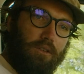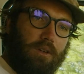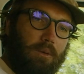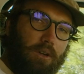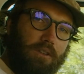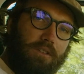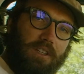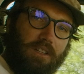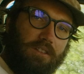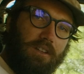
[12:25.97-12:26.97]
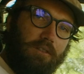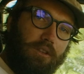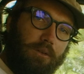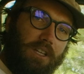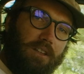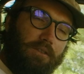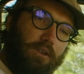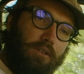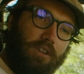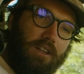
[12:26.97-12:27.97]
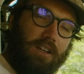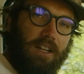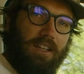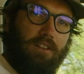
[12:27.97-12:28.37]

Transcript: do and what you see yourself doing in the future,